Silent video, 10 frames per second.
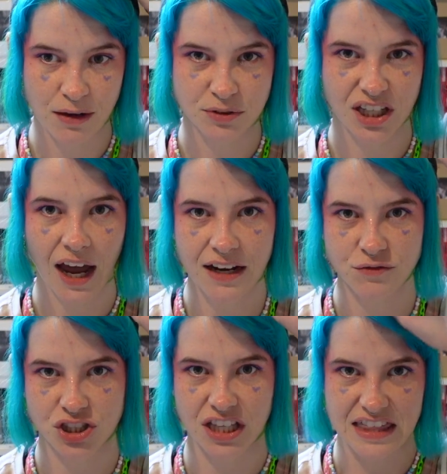It was kind of
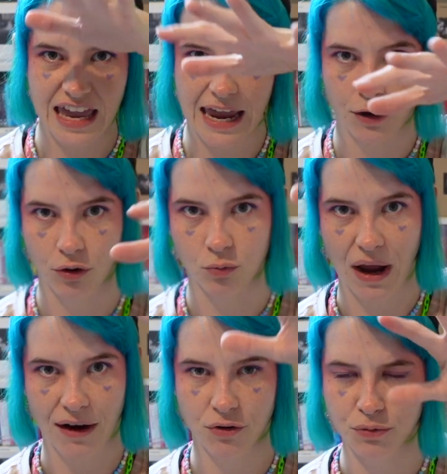just like the air
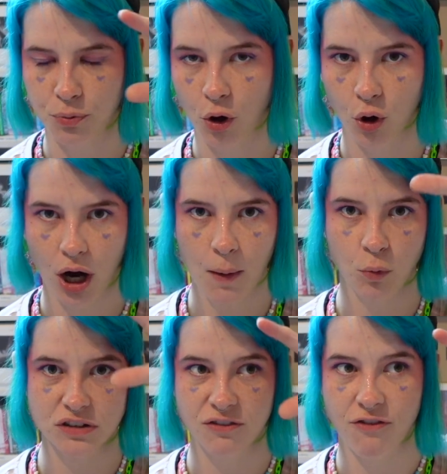around the program
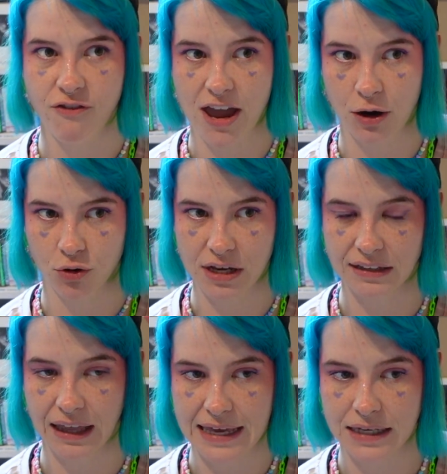was very
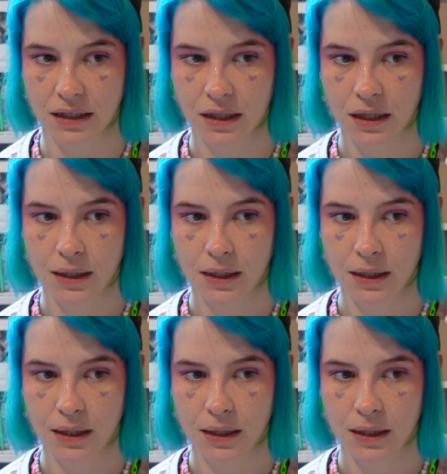like,